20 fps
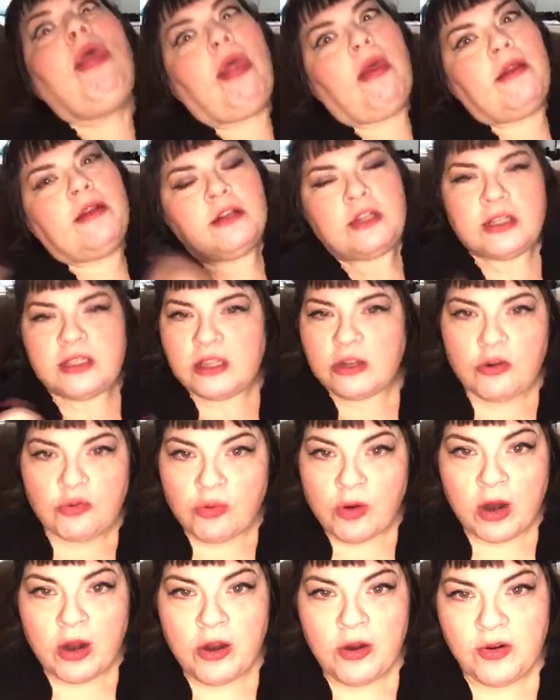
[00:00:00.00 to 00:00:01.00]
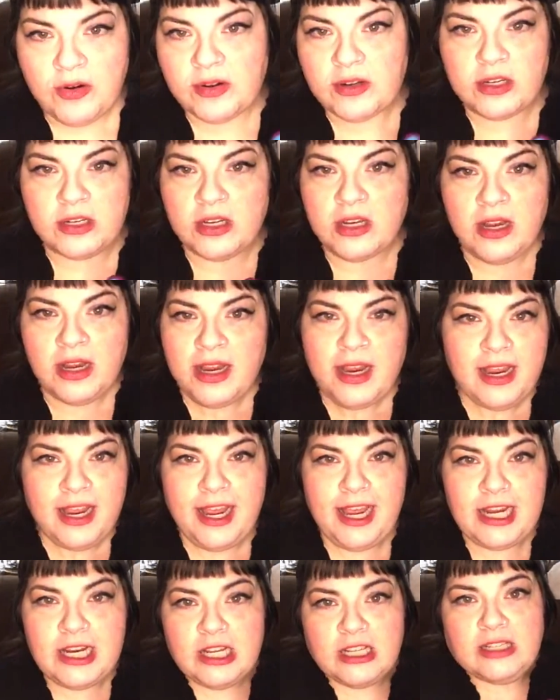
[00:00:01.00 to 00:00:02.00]
and just croaked.
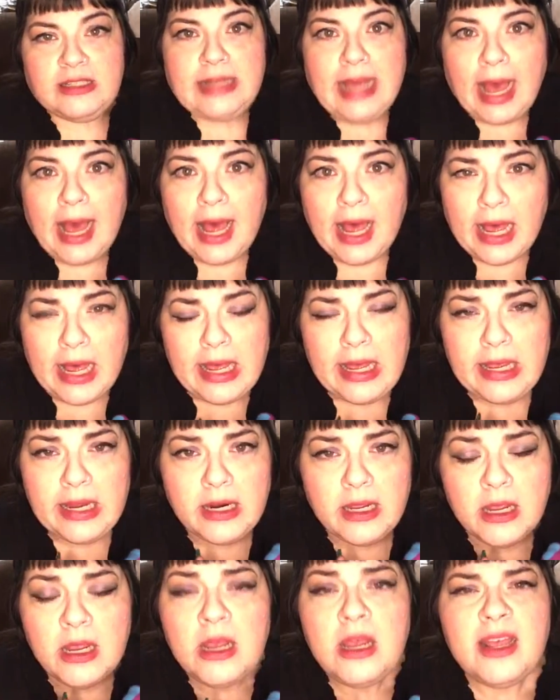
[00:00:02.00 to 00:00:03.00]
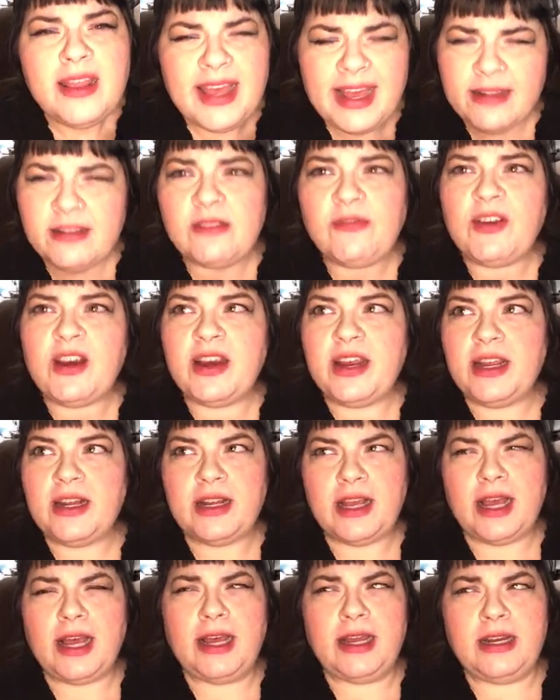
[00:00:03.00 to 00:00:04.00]
He just died. That's very
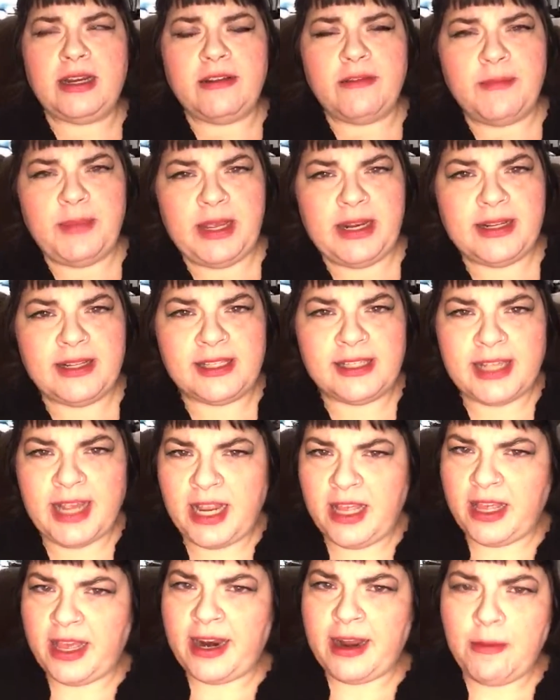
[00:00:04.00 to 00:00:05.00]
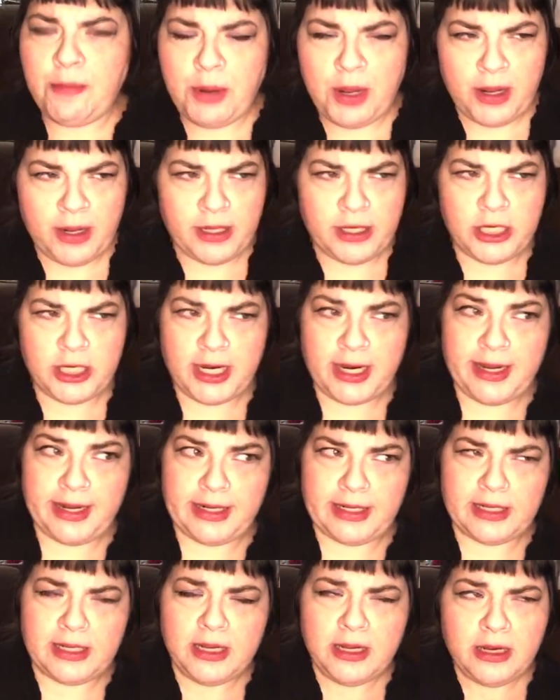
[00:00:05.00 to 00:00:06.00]
unkind of me to say that. I
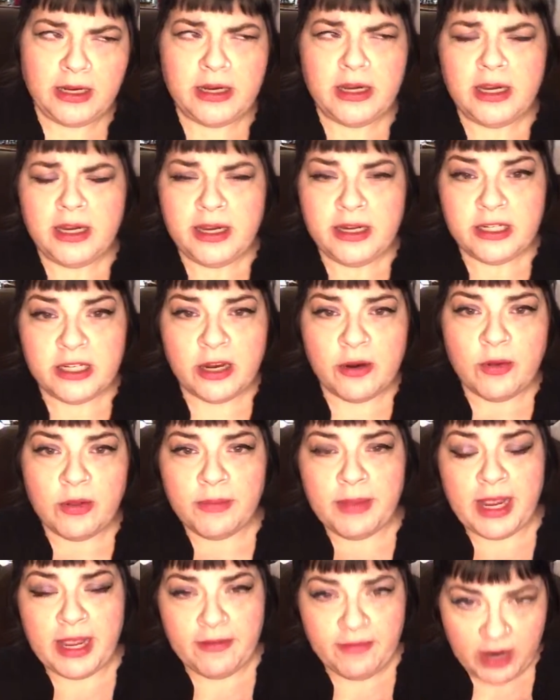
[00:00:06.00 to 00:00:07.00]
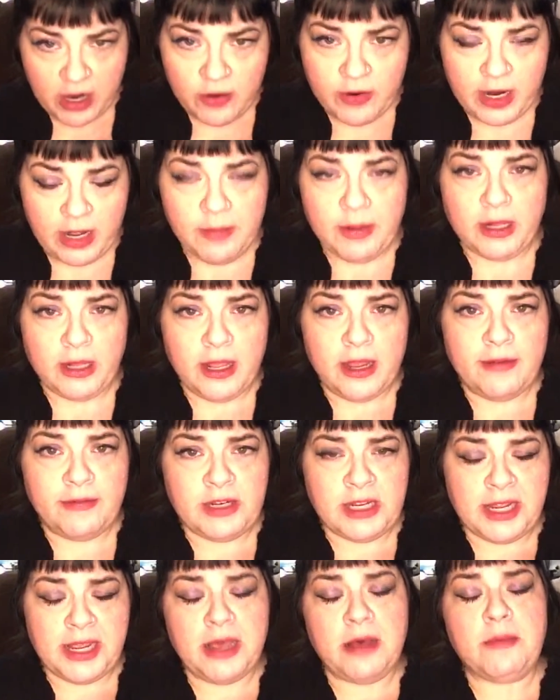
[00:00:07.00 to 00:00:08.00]
apologize to anyone that may have known him and
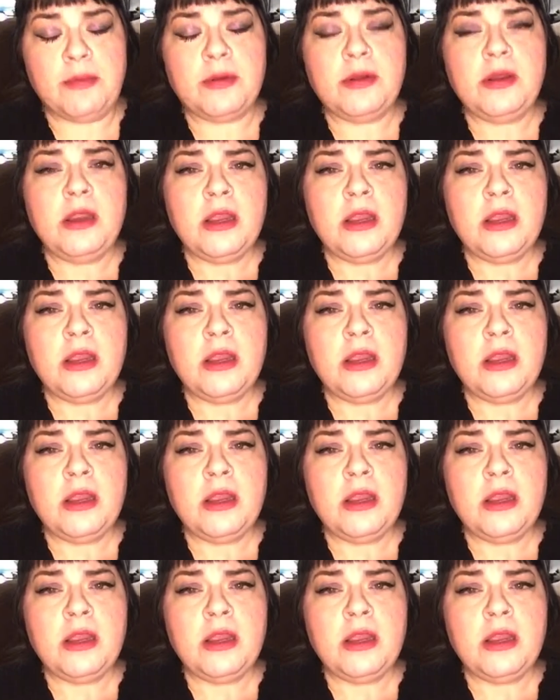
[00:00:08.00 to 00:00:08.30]
loved him.